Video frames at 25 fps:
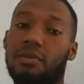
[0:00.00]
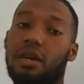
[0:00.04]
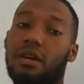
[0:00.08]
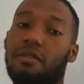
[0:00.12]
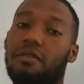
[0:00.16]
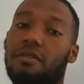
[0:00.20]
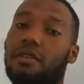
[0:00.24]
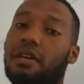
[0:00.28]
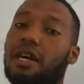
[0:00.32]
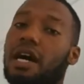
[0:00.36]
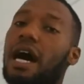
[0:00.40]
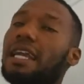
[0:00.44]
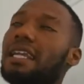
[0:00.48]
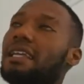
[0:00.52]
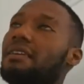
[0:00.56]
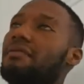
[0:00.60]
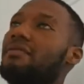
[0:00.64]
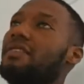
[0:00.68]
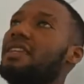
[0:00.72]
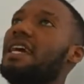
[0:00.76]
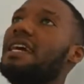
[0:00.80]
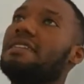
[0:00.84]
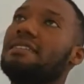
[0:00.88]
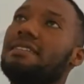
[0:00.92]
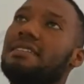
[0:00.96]
Whatever. I live
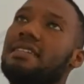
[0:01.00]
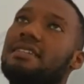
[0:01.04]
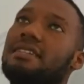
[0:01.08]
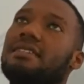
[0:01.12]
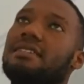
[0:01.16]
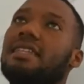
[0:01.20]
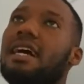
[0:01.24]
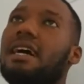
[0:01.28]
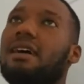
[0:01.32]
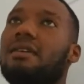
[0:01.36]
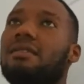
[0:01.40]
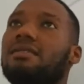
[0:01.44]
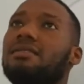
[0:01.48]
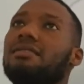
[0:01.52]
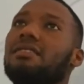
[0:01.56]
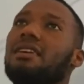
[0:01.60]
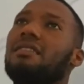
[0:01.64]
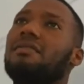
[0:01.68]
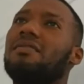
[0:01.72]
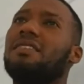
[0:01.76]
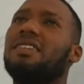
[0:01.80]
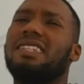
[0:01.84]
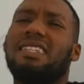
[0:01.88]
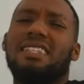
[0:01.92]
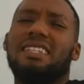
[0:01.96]
in Essex now and
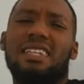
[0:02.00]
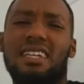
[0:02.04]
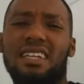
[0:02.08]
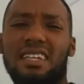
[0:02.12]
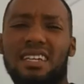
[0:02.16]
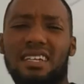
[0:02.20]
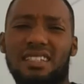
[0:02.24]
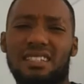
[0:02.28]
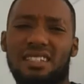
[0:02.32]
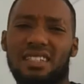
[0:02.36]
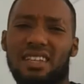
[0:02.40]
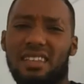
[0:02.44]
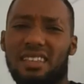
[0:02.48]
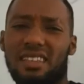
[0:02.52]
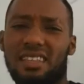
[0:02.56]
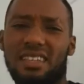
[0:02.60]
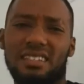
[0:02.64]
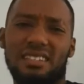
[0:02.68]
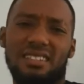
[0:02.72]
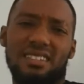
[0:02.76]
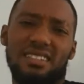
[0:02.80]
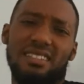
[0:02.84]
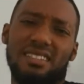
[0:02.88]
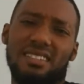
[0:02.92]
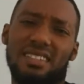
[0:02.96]
stuff." And she
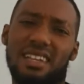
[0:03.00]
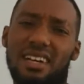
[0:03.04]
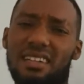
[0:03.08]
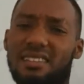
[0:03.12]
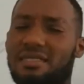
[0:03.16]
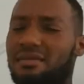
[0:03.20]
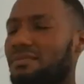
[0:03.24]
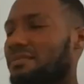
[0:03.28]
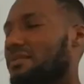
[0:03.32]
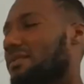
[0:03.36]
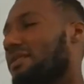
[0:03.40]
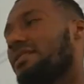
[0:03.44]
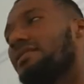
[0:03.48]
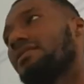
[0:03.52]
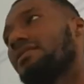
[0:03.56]
thinks she's that